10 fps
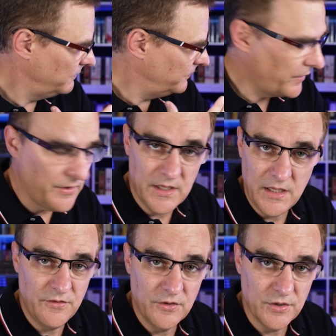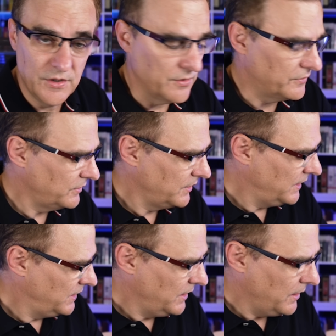very easy to use.
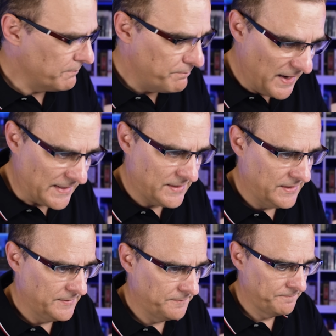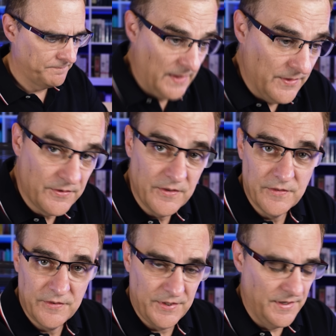But, and this
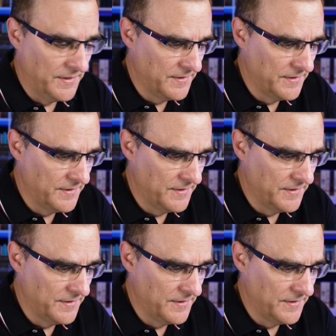is